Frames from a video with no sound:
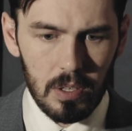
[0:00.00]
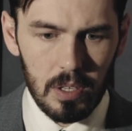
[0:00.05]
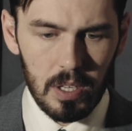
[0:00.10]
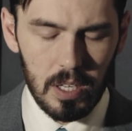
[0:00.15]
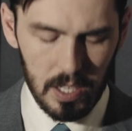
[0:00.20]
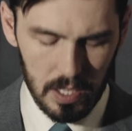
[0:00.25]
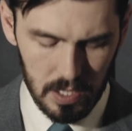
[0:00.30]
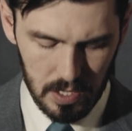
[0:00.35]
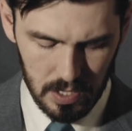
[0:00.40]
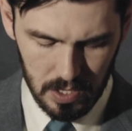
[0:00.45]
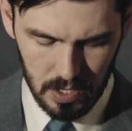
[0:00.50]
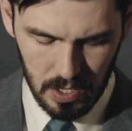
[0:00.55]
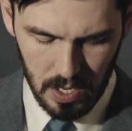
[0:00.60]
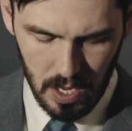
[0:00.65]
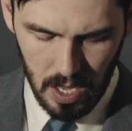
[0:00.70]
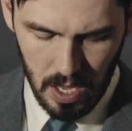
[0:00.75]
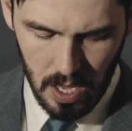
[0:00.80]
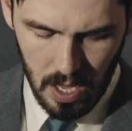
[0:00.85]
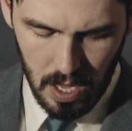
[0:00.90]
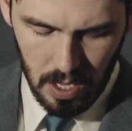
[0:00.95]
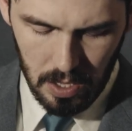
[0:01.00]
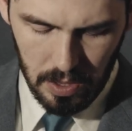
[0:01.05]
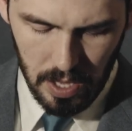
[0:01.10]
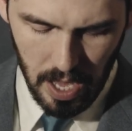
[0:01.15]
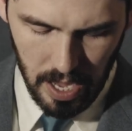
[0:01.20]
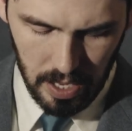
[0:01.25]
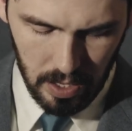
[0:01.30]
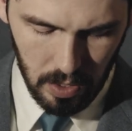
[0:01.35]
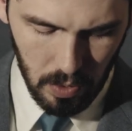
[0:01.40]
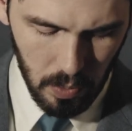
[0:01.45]
is
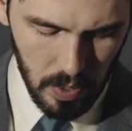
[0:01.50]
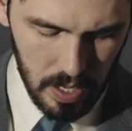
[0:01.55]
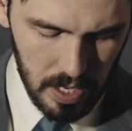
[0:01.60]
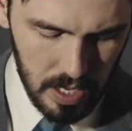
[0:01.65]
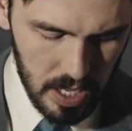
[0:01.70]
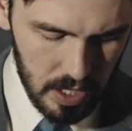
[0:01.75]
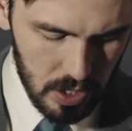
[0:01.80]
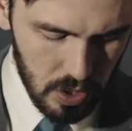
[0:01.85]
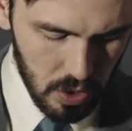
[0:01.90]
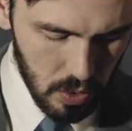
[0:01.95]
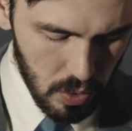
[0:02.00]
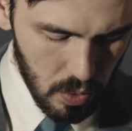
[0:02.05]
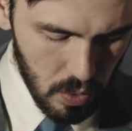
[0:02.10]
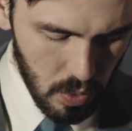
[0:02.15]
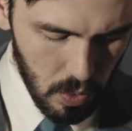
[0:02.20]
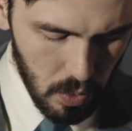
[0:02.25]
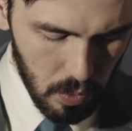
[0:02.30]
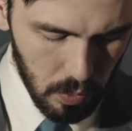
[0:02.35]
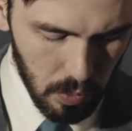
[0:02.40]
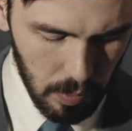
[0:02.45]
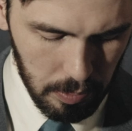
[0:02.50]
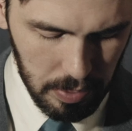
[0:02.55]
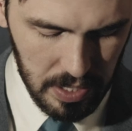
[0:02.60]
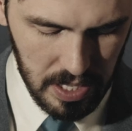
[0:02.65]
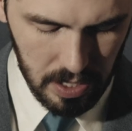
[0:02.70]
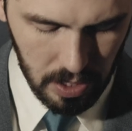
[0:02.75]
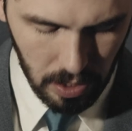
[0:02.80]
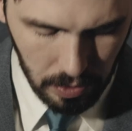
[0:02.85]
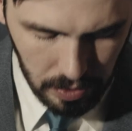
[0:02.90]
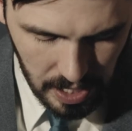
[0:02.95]
that we need to
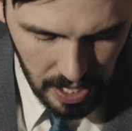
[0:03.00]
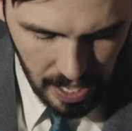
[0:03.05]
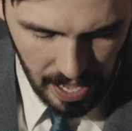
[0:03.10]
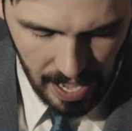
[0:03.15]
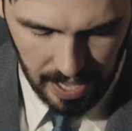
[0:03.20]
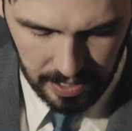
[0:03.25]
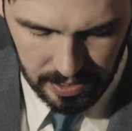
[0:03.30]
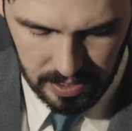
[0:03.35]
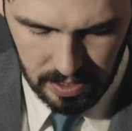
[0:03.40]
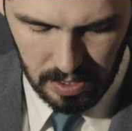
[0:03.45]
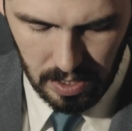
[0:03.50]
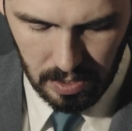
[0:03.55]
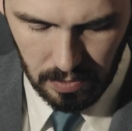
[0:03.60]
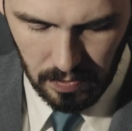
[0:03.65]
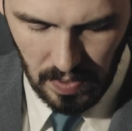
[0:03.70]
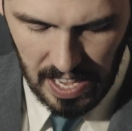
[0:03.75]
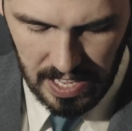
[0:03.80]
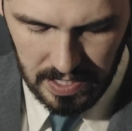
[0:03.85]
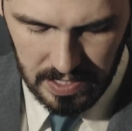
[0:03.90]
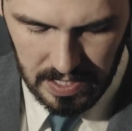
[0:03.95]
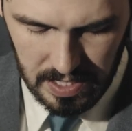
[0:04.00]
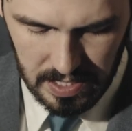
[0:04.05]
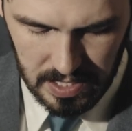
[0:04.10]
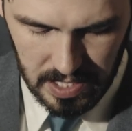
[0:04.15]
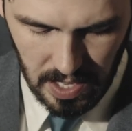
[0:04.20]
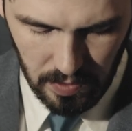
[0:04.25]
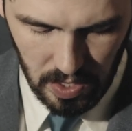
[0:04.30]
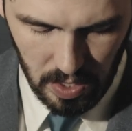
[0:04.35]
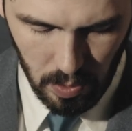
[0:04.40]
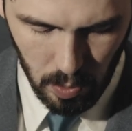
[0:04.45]
repeal the Act of
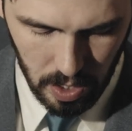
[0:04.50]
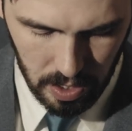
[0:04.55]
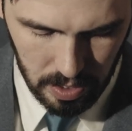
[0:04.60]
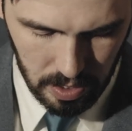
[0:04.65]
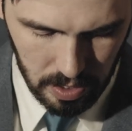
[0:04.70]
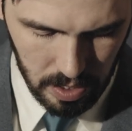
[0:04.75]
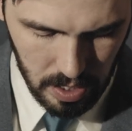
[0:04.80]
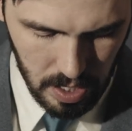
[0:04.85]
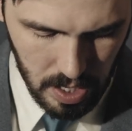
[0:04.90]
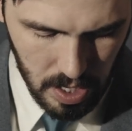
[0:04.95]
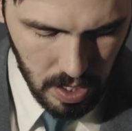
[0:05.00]
1871,